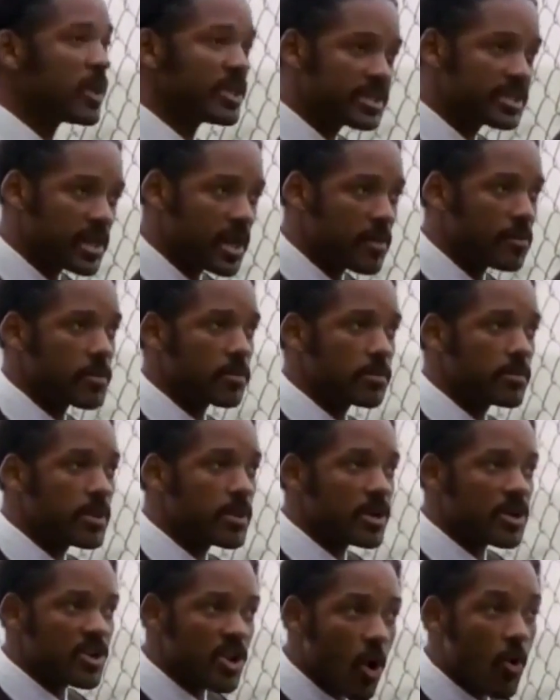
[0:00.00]
You want something,
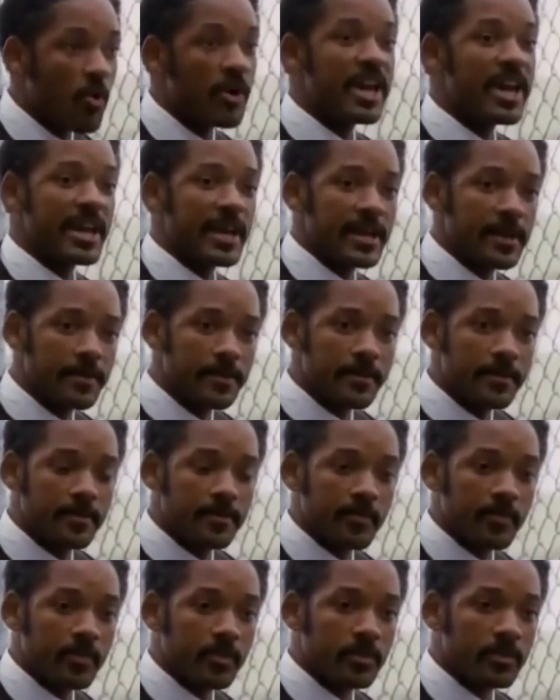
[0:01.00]
go get it.
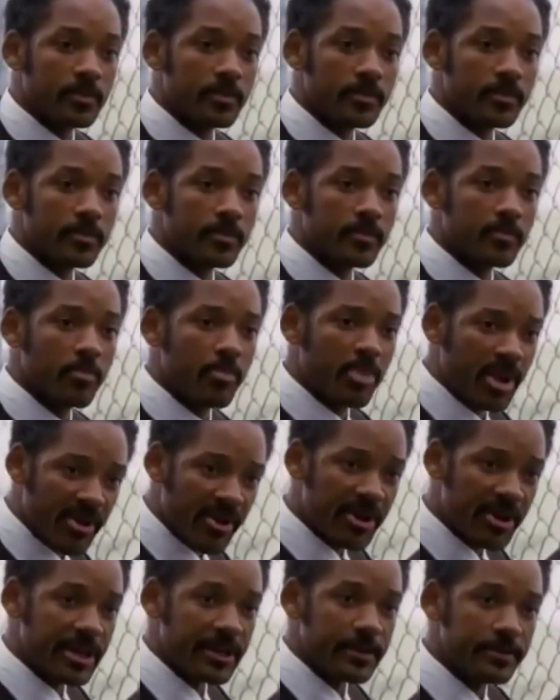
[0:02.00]

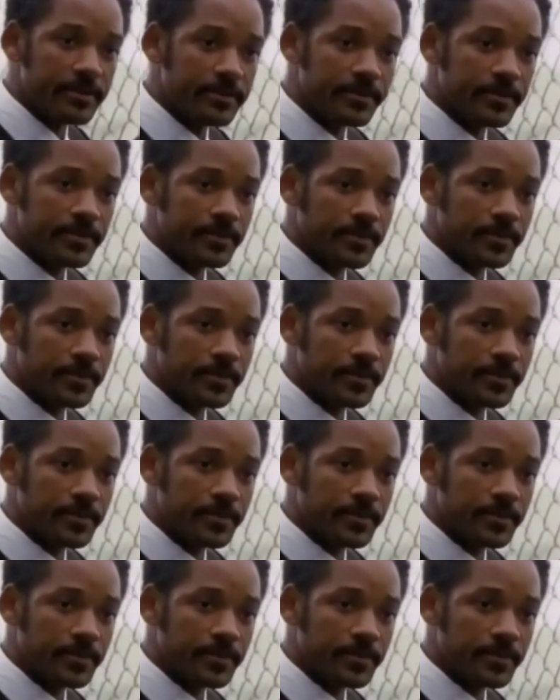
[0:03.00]
Period.